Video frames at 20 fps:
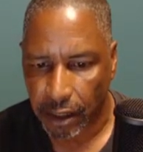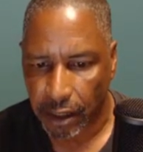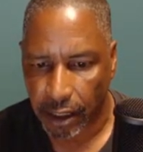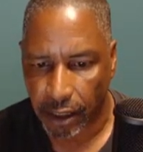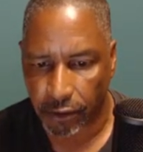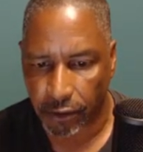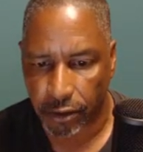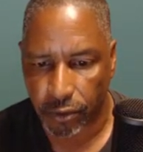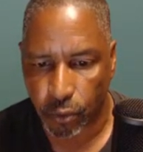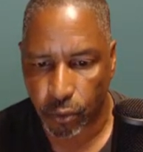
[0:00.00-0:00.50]

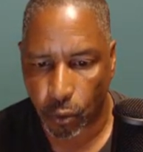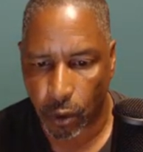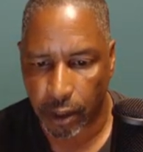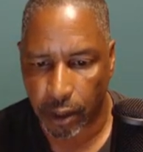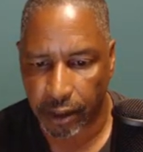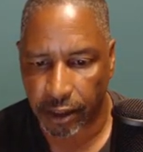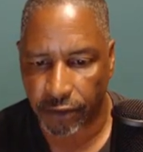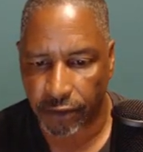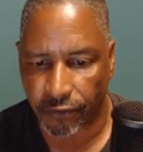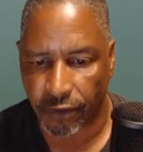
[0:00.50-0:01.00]
Here is
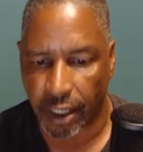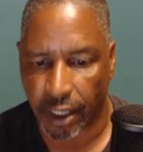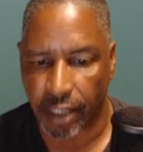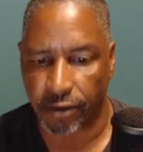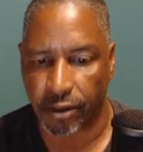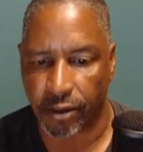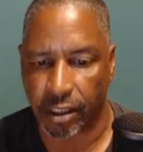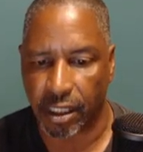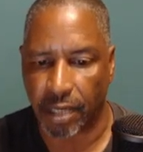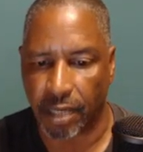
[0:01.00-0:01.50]
one of the
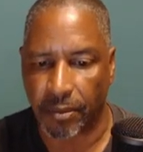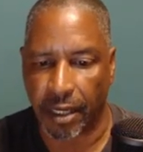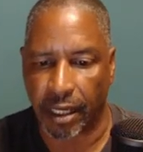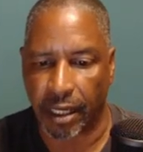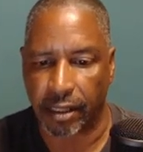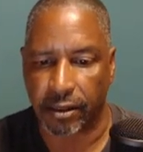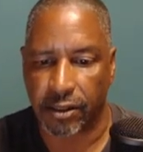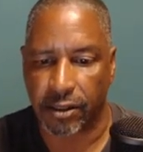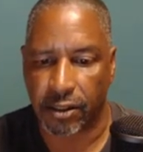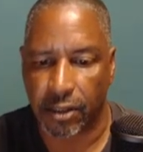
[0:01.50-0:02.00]
Vagrant
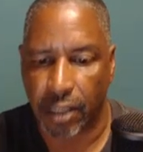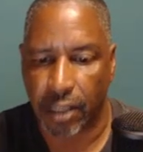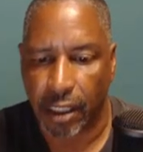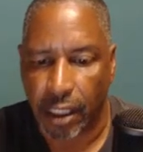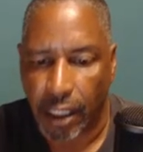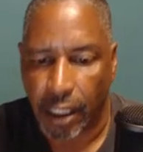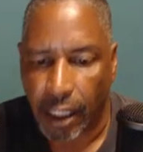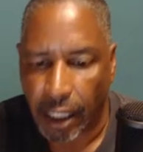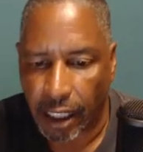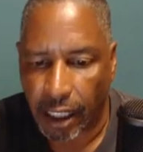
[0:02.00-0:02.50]
commands,
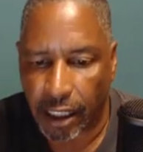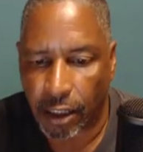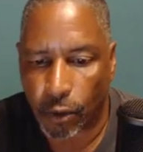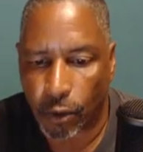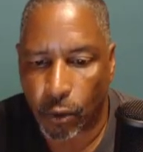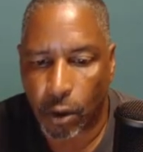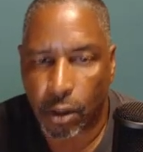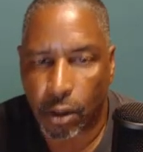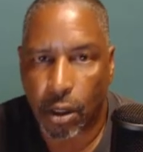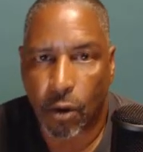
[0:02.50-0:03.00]
and it
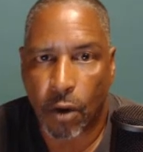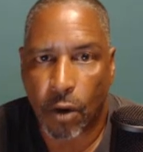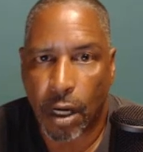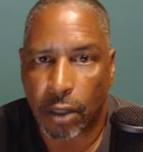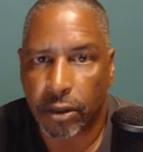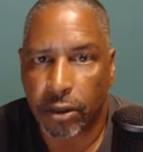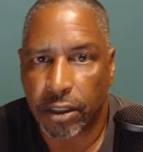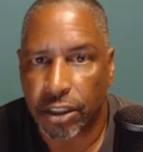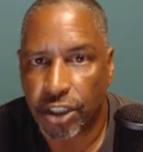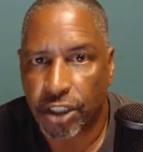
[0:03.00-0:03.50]
will go
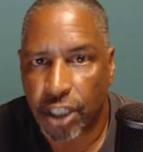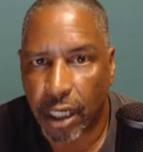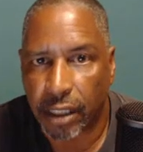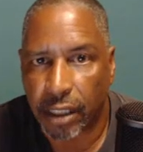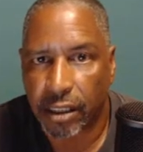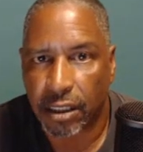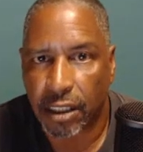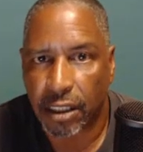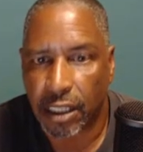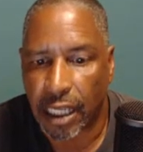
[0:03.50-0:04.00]
out and
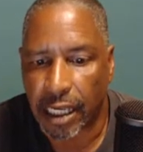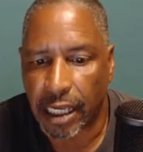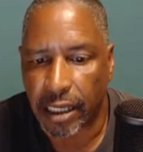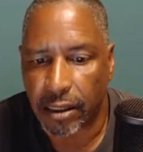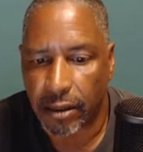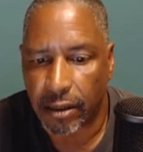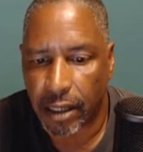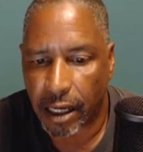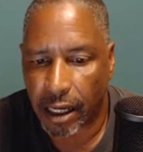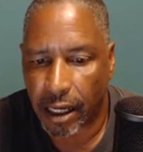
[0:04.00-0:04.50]
check
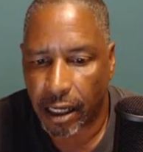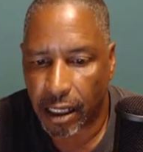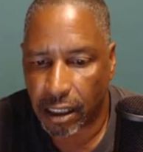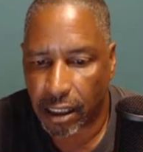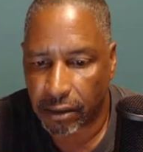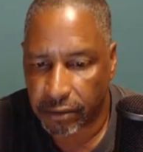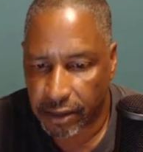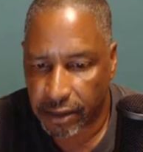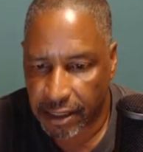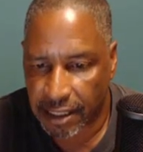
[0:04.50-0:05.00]
the
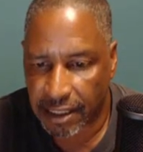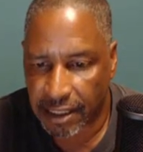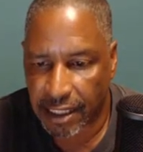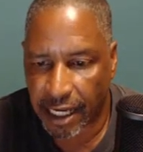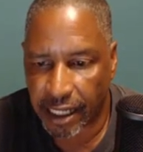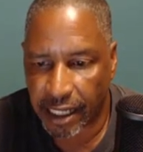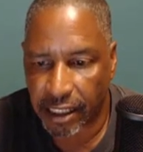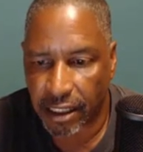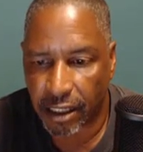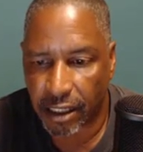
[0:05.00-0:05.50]

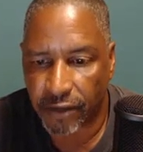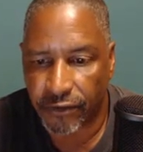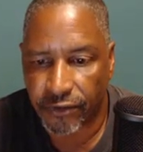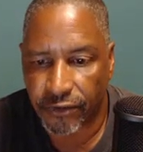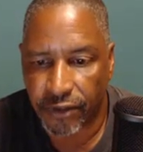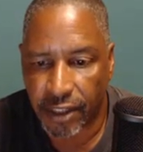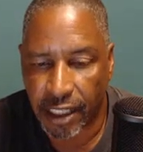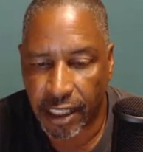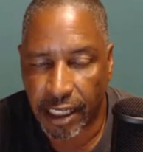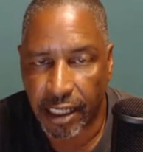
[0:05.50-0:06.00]
state
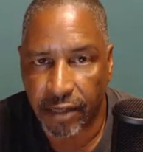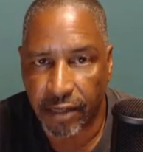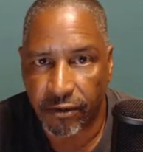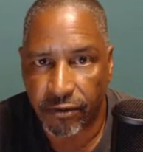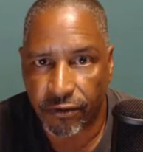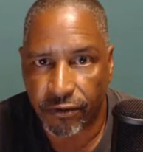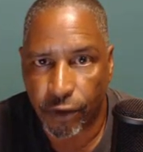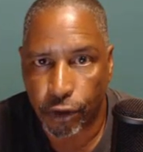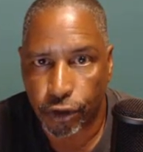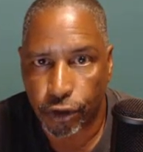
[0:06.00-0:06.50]
of the
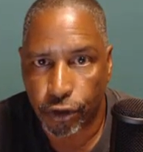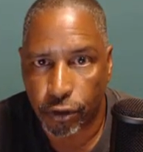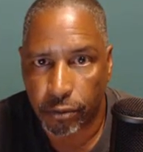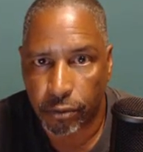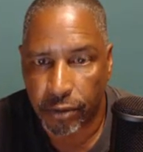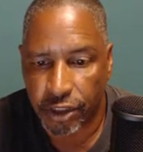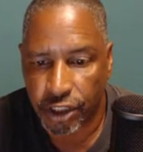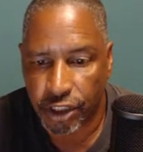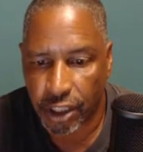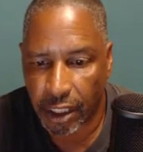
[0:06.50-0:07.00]
virtual
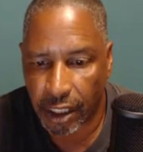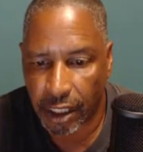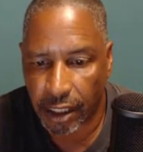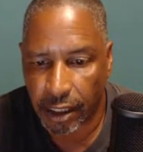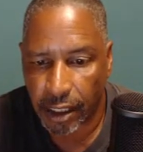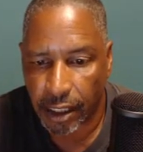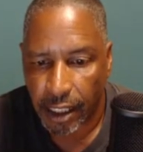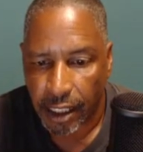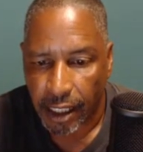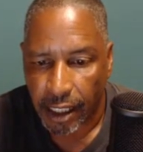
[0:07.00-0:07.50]

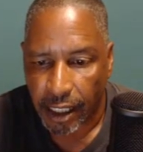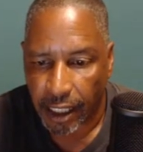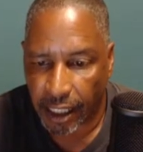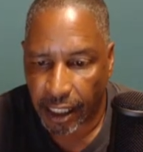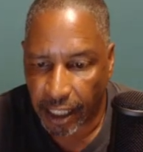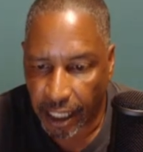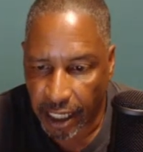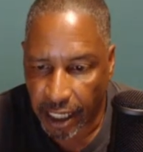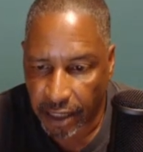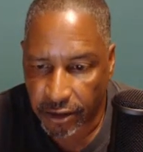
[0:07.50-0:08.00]
machine,
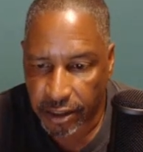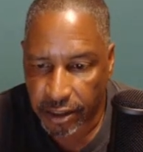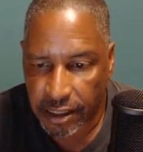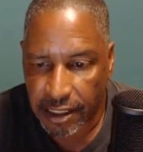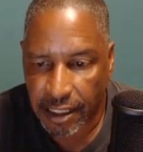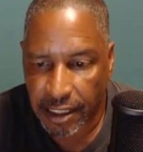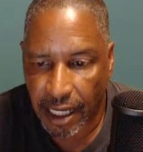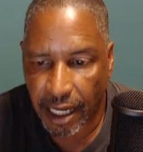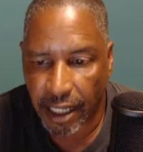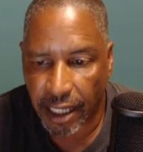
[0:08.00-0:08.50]
and here
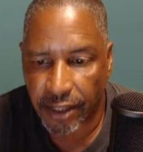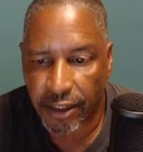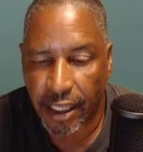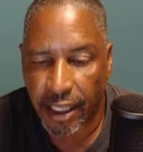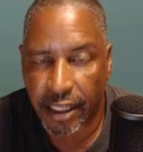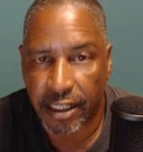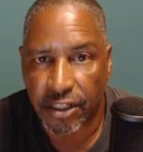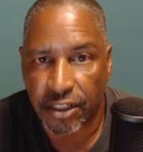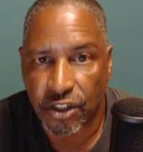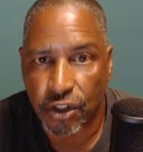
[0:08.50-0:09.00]
it's saying
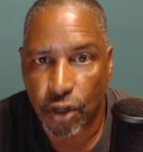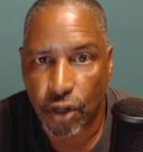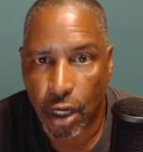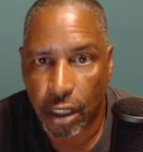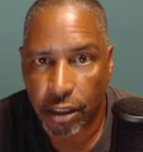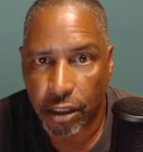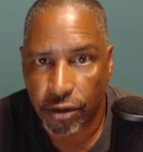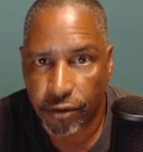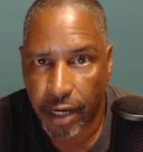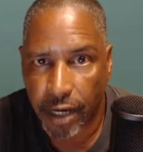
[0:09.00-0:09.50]
that it's
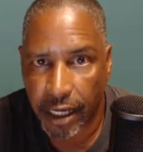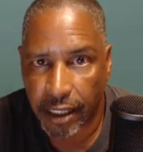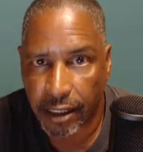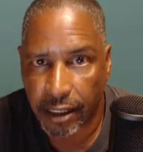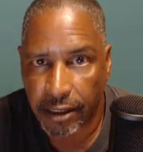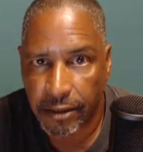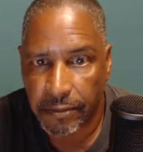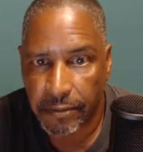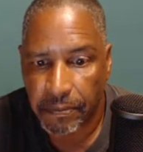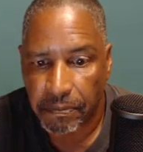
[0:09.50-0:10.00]
not
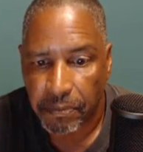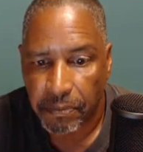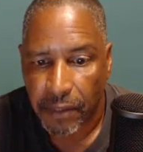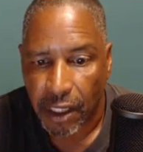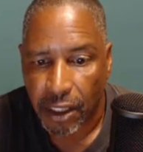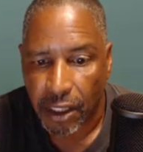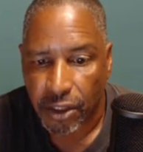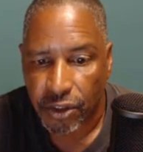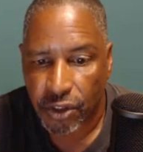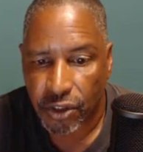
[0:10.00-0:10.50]
created.
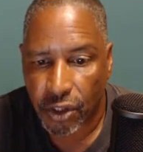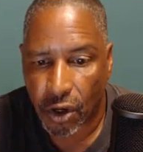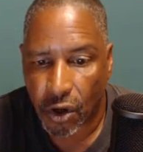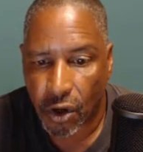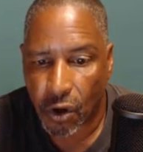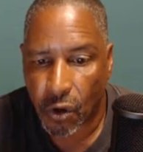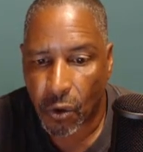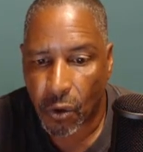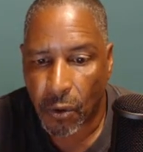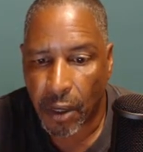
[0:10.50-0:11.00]

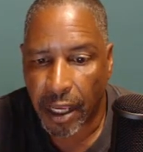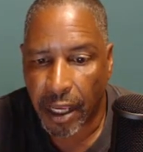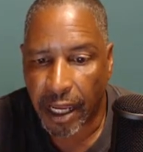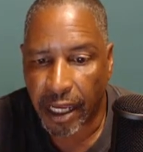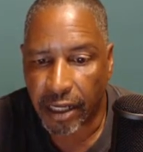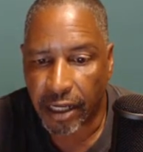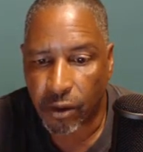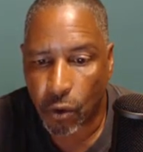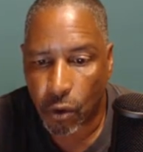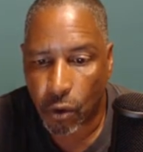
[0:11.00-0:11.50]
So
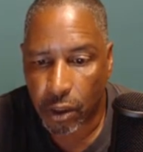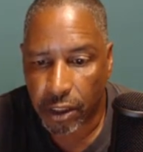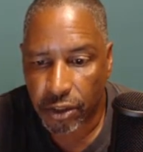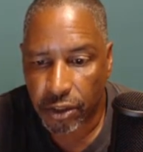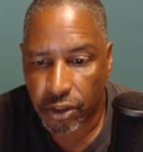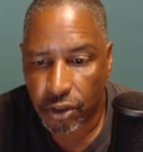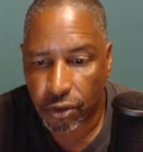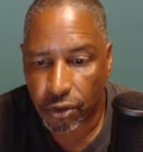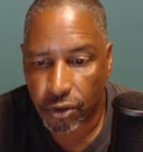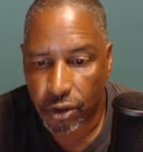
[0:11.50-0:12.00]
in order
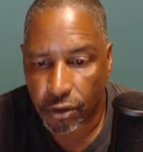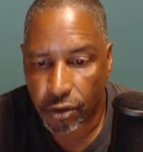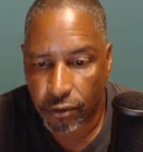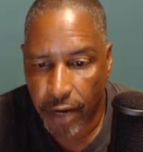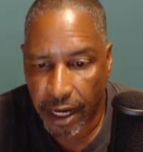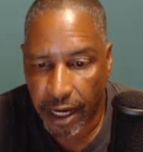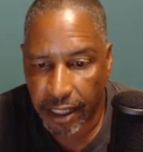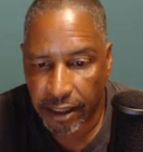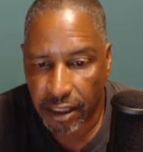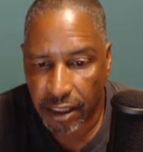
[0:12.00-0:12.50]
to
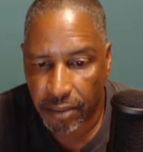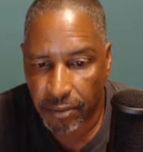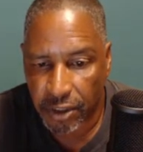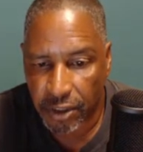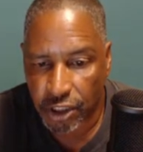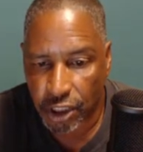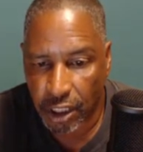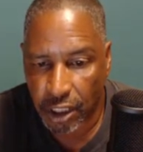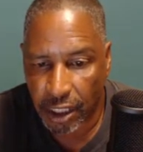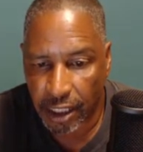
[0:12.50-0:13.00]
create the
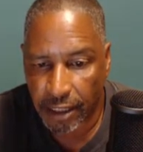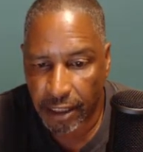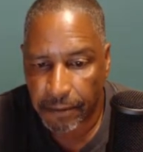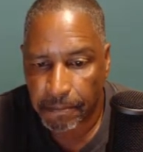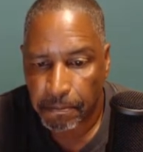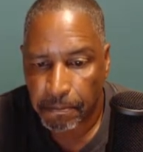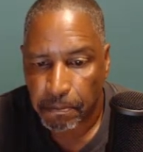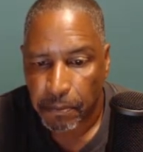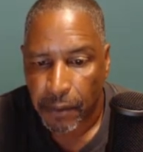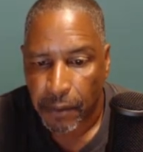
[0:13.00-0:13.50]
machine,